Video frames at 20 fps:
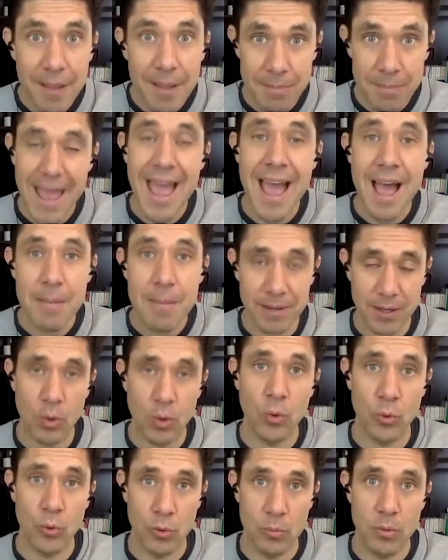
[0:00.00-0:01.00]
happy
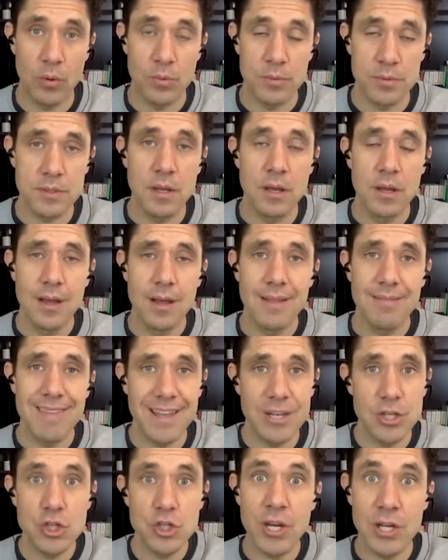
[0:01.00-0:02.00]
hormones
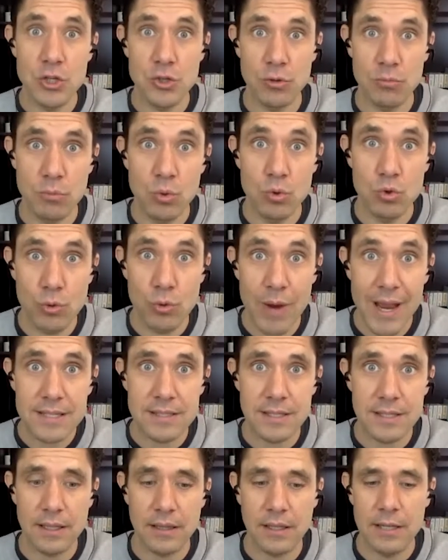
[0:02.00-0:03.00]
that change your mood
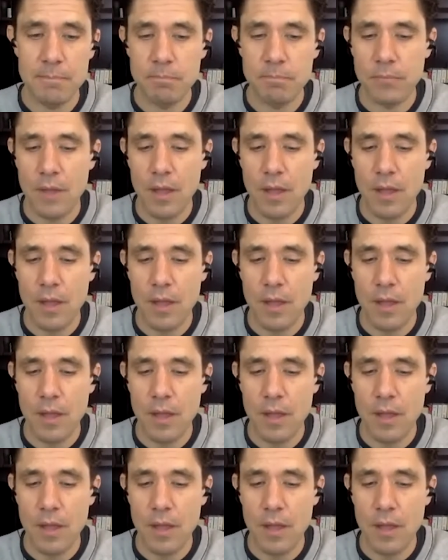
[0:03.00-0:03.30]
drastically.